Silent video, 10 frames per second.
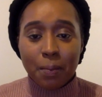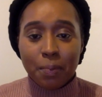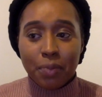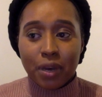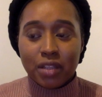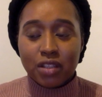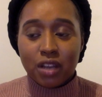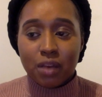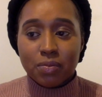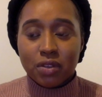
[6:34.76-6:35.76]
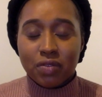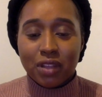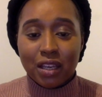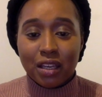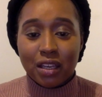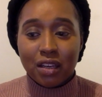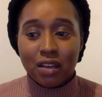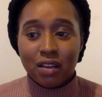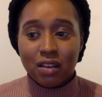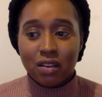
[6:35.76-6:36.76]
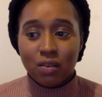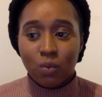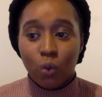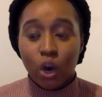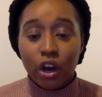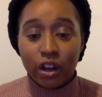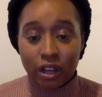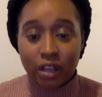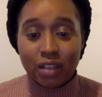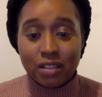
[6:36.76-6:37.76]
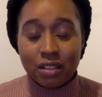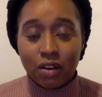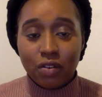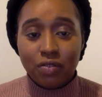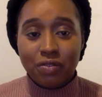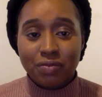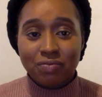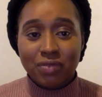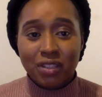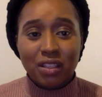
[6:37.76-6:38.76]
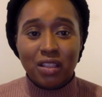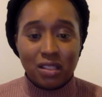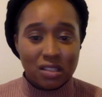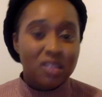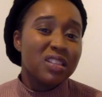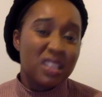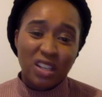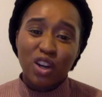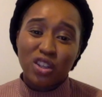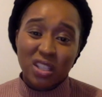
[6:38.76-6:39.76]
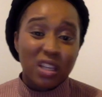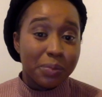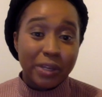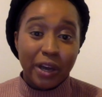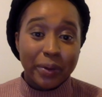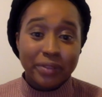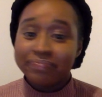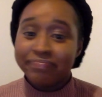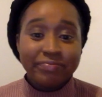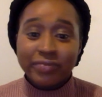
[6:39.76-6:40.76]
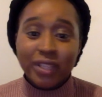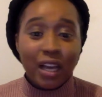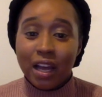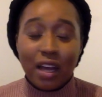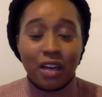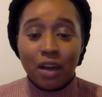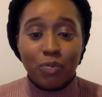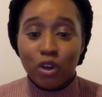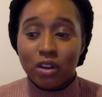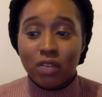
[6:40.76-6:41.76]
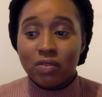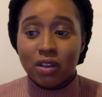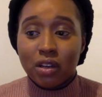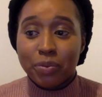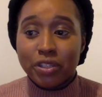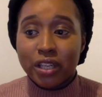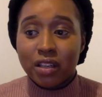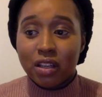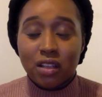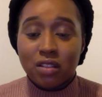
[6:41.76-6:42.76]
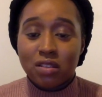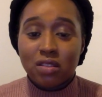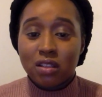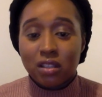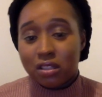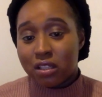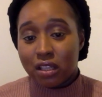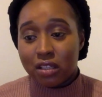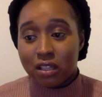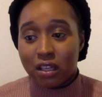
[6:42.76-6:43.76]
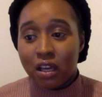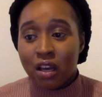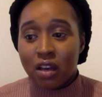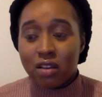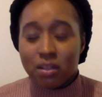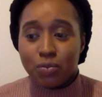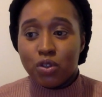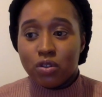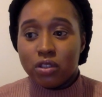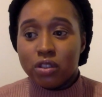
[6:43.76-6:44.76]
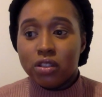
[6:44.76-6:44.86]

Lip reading: But in terms of the work itself, there's a lot to keep you going. And I'm not even going to pretend that it's easy, because I'm sure